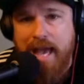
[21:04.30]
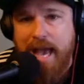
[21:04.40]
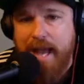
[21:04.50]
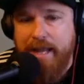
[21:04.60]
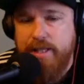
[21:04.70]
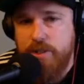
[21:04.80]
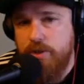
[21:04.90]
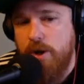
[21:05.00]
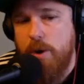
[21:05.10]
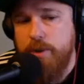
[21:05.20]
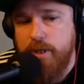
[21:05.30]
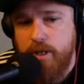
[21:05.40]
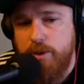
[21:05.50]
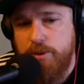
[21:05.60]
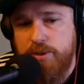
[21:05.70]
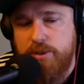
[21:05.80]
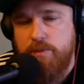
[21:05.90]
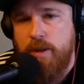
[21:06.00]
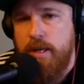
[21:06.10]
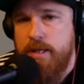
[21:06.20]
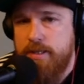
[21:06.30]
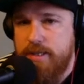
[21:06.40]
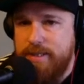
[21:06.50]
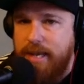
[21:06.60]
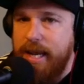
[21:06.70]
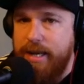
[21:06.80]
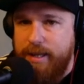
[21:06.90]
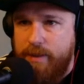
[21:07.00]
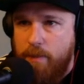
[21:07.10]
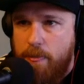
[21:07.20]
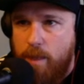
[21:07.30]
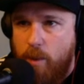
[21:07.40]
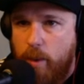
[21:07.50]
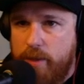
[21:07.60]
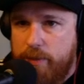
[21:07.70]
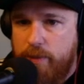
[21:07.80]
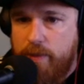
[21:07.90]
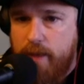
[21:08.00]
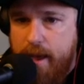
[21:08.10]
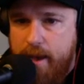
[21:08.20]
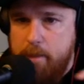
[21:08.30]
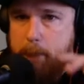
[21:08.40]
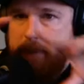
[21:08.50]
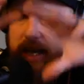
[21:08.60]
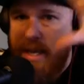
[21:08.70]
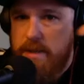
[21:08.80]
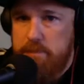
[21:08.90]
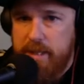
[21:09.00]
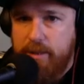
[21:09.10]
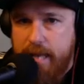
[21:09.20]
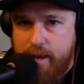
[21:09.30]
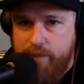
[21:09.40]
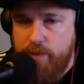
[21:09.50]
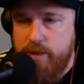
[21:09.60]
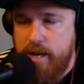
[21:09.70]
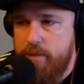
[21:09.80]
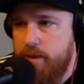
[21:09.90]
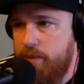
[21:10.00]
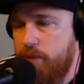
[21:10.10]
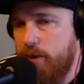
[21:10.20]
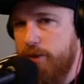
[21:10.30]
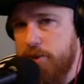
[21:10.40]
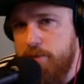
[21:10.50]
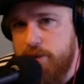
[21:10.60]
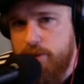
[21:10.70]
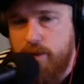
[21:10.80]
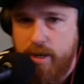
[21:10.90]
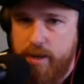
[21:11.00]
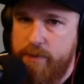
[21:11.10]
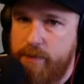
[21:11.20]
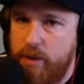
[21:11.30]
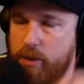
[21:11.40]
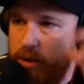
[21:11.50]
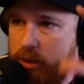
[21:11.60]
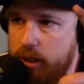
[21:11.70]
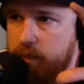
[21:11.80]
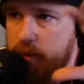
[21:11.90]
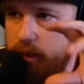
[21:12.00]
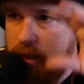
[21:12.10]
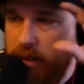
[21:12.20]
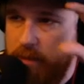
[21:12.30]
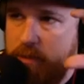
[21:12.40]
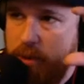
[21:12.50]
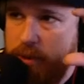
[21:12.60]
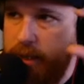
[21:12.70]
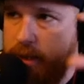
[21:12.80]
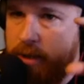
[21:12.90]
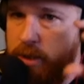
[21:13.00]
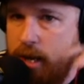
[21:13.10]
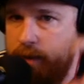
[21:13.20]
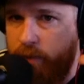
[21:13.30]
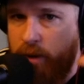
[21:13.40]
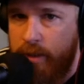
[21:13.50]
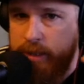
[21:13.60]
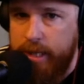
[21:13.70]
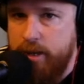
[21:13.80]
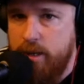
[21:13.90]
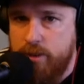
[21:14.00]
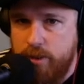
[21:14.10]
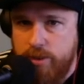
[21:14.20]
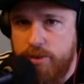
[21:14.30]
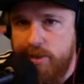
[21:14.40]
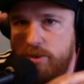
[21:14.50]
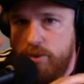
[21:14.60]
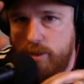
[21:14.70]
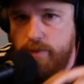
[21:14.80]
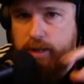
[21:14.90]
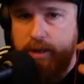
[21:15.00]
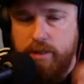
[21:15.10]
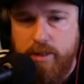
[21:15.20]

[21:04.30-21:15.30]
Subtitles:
I get so used to seeing it with that big build out for Nightmare Before Christmas. You have, Oogie Boogie and the moon there, and you have all the characters and sort of that,